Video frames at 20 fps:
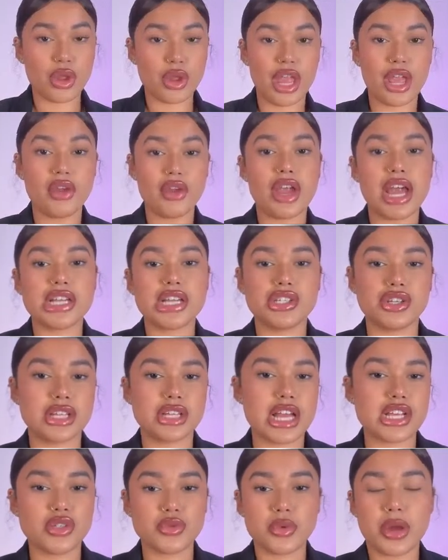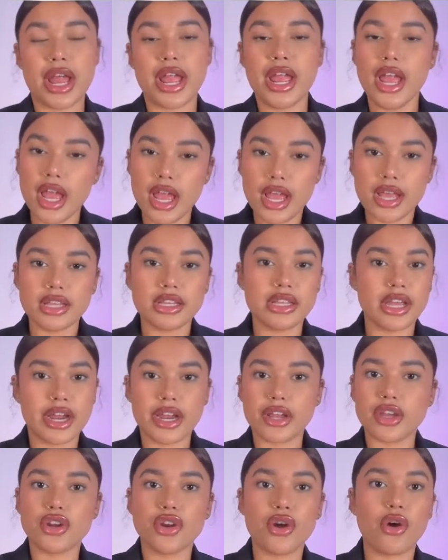okay, you guys? So that's why
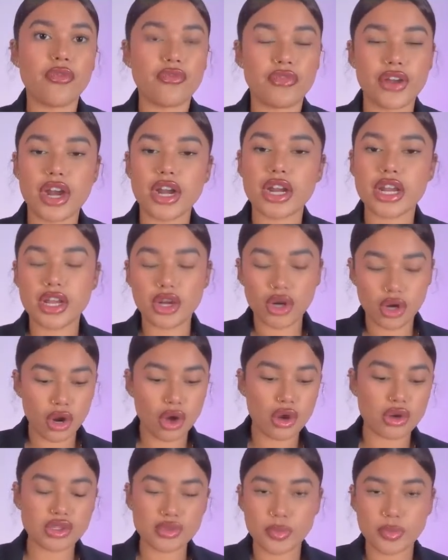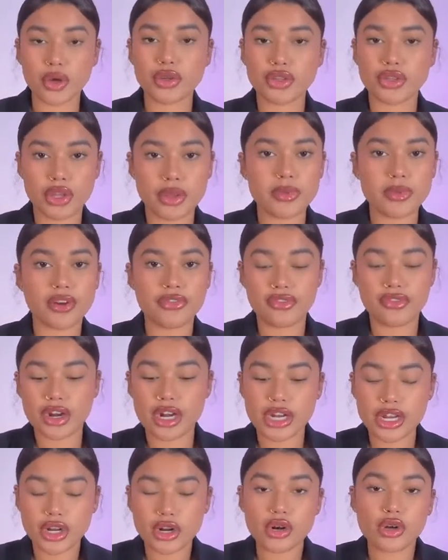they're, fairly close. Both of them, they're
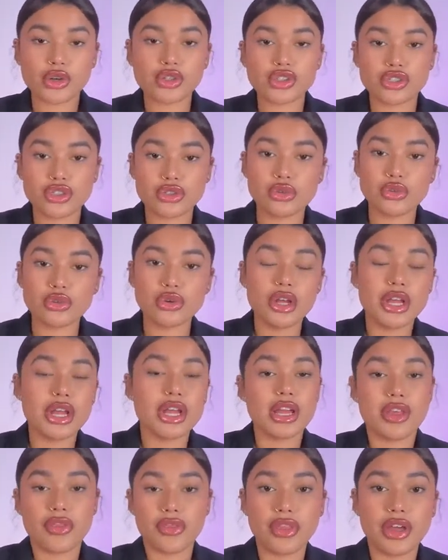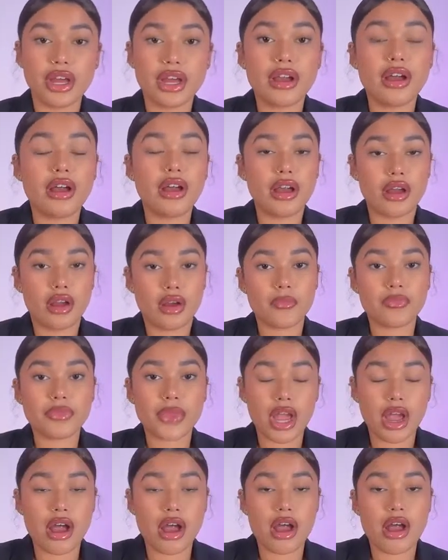fairly close to the
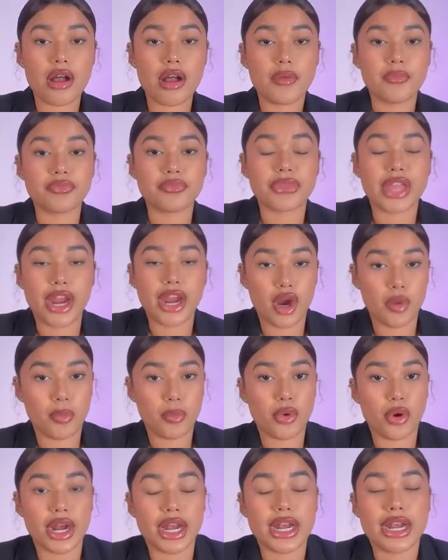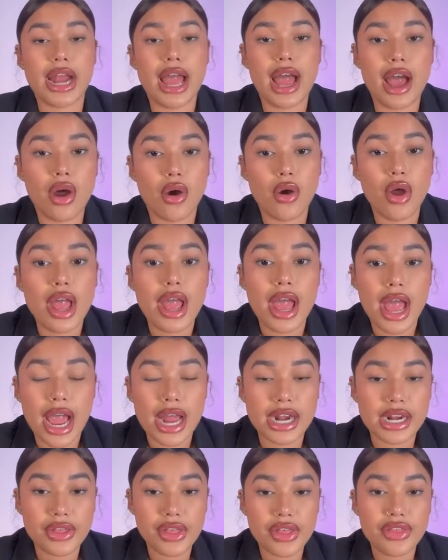airport. Now,
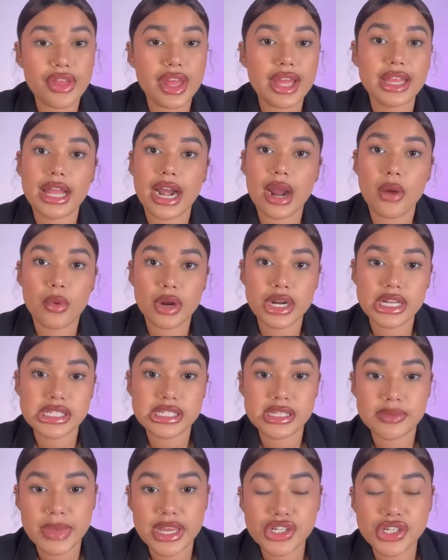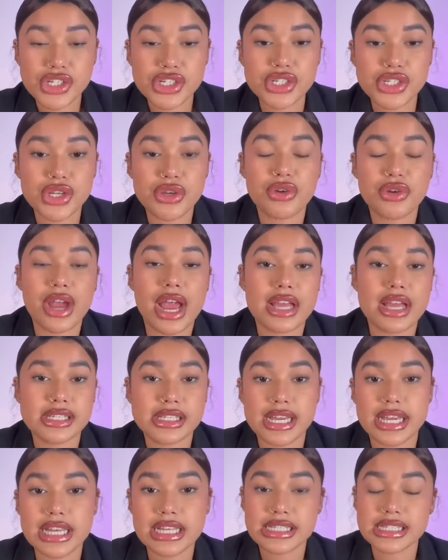another thing that I wanted to mention to you
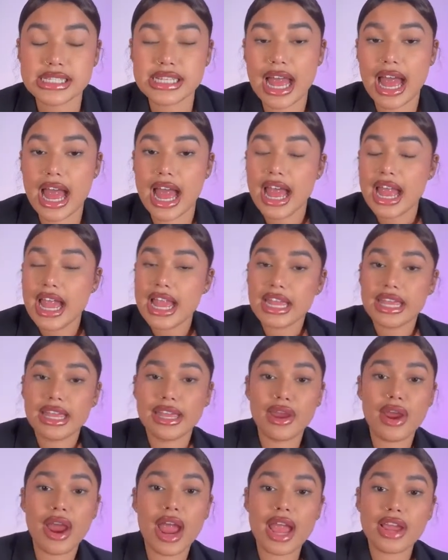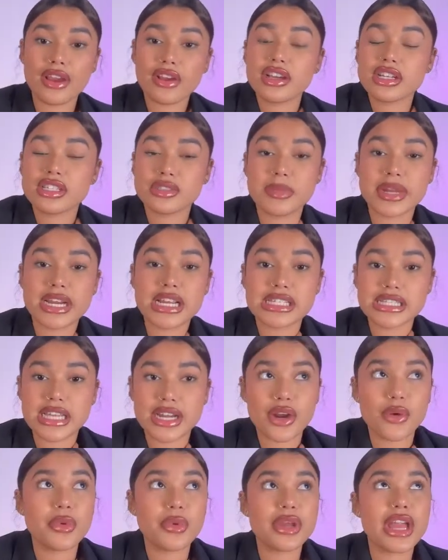guys is that here at Icon Cosmetic
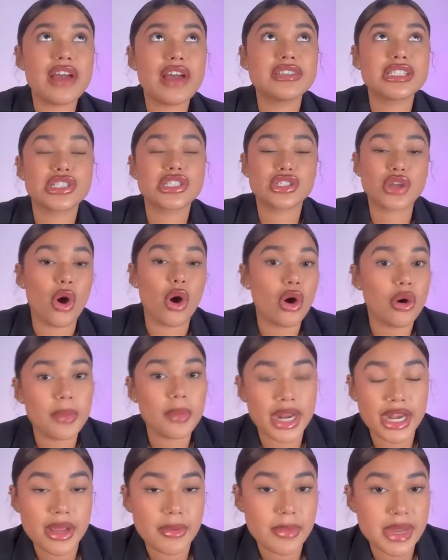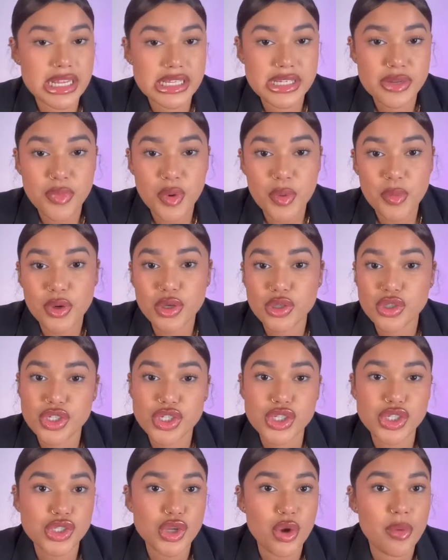Center, we have so many amazing
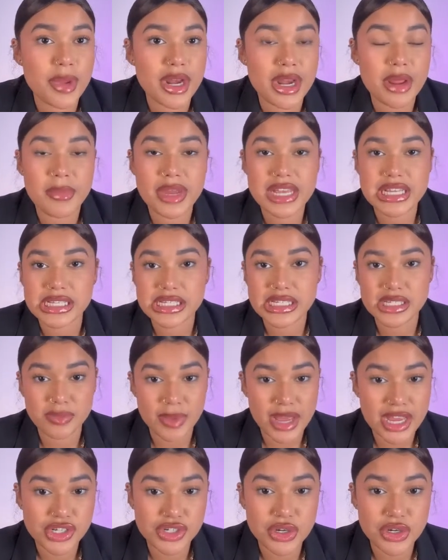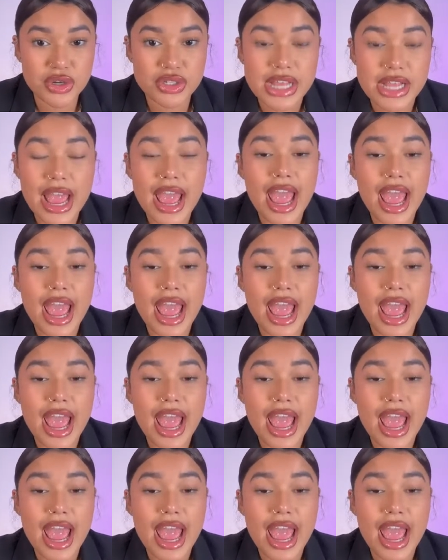promotions, so many amazing specials,